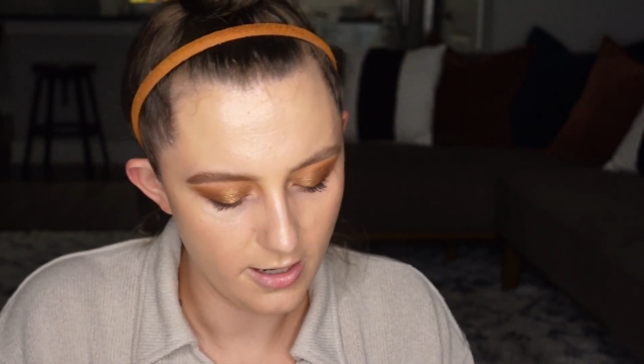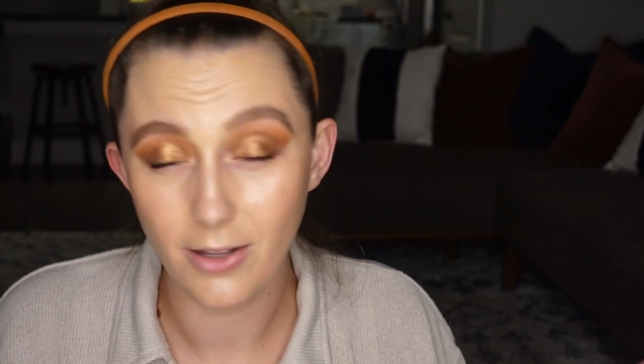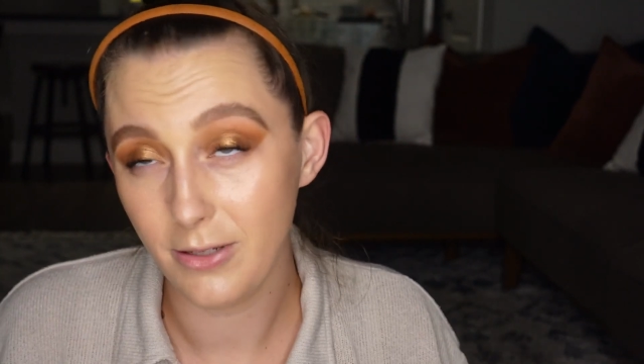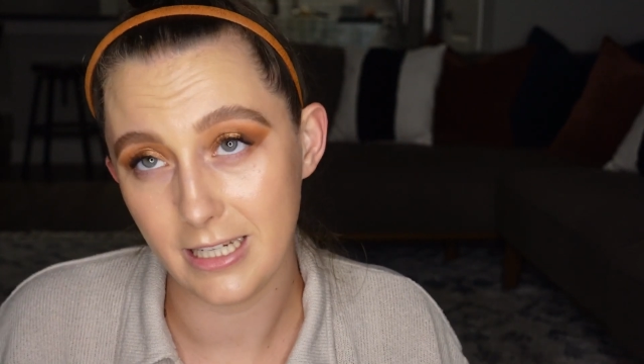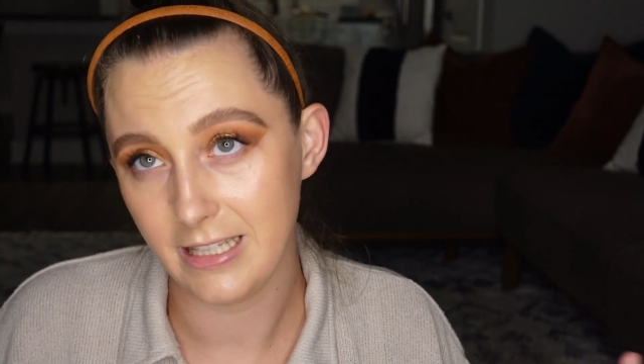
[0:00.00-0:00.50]
It's the
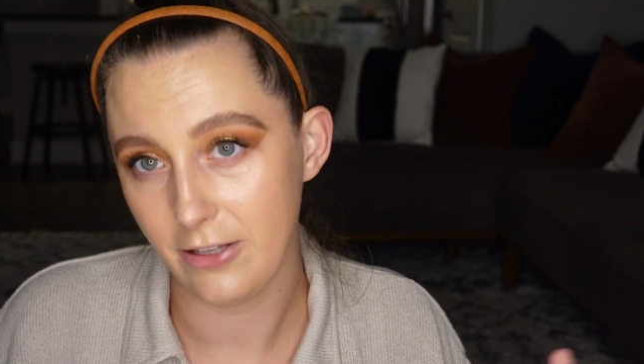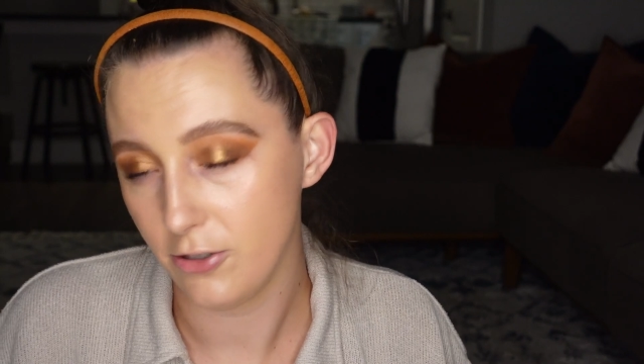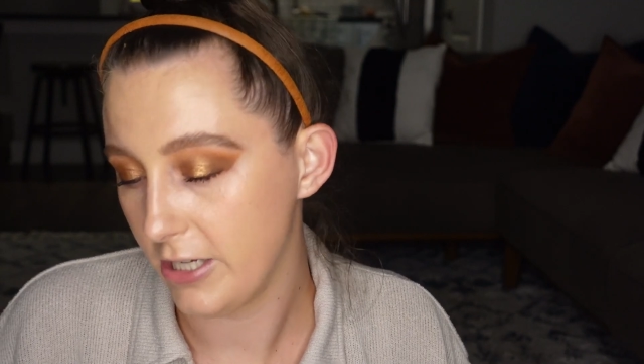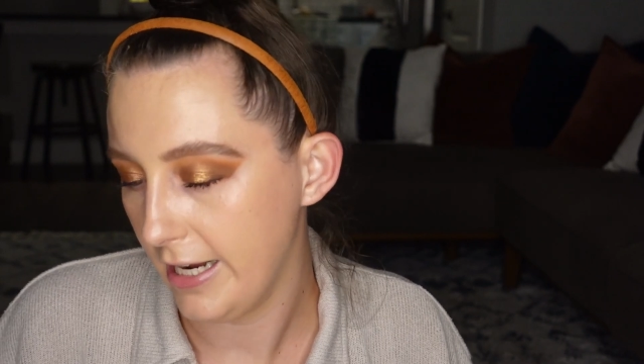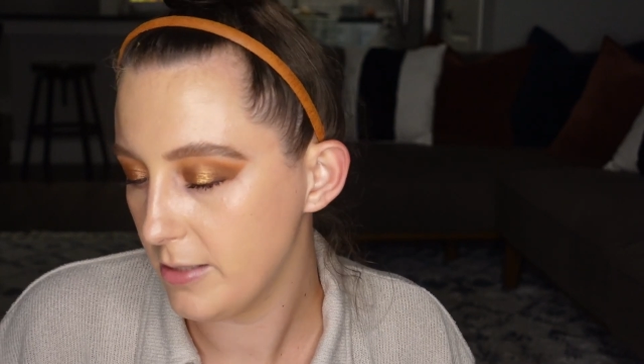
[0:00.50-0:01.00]
only concealer
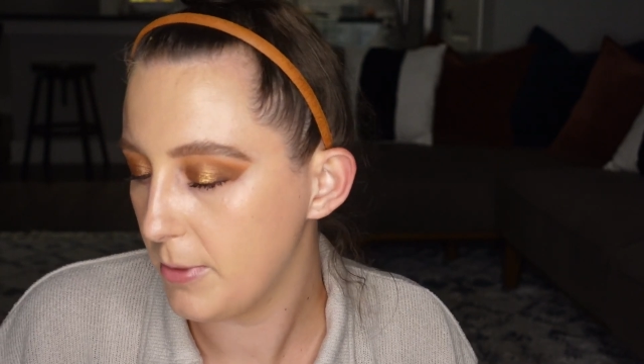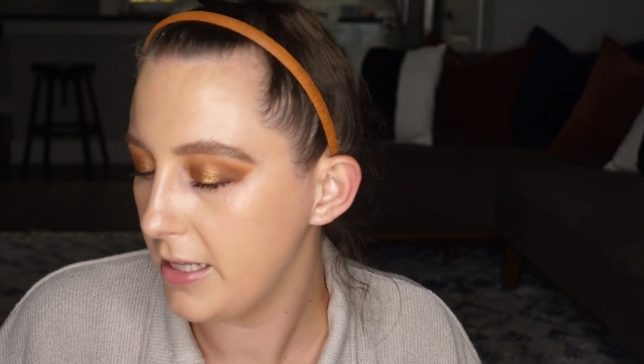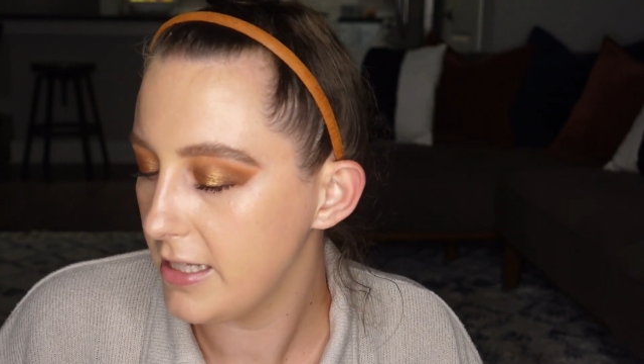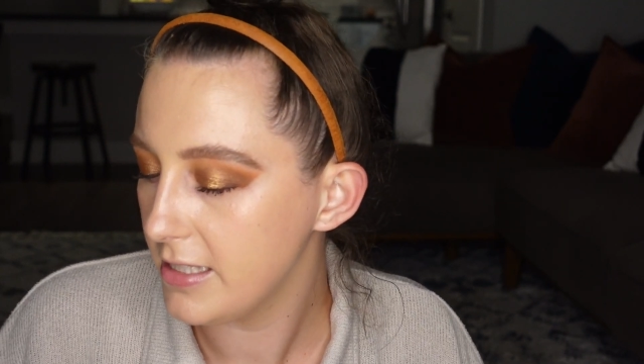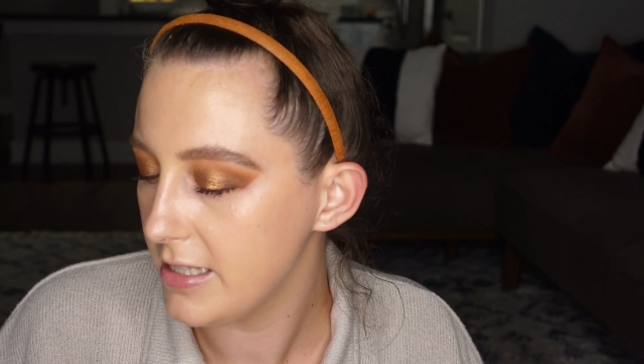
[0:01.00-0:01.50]
she has,
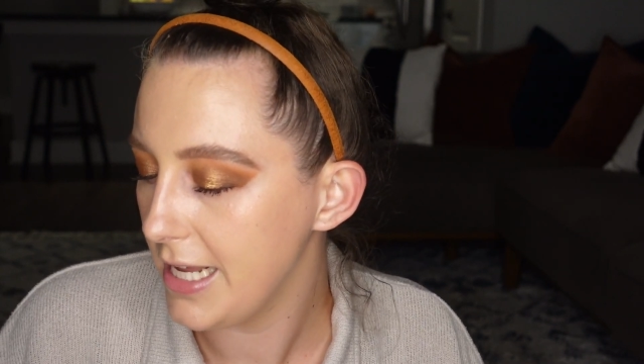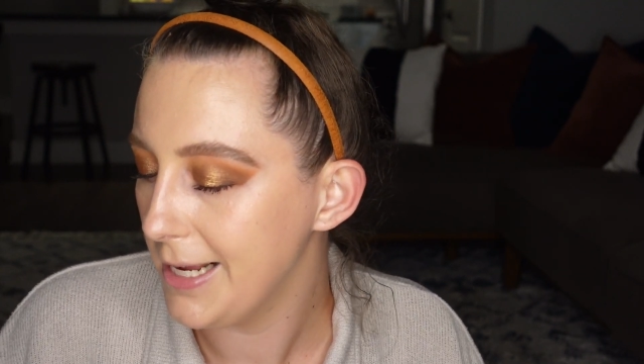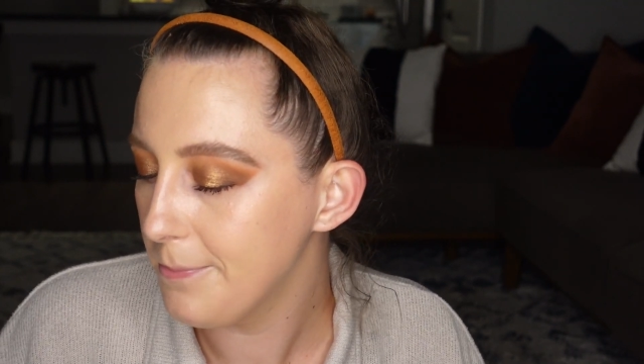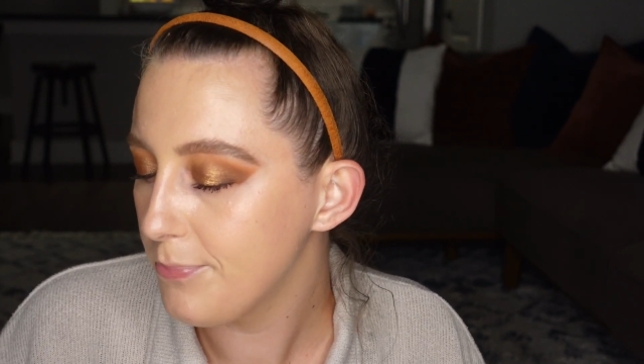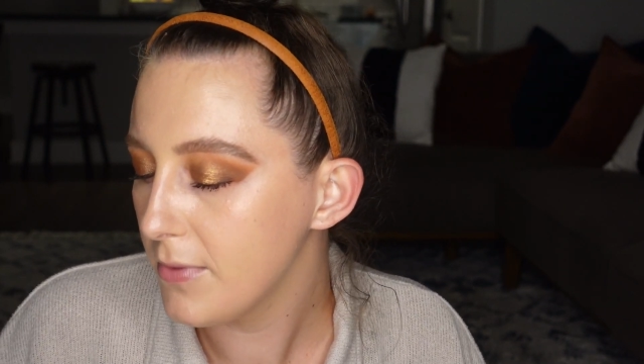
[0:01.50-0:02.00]
but this is the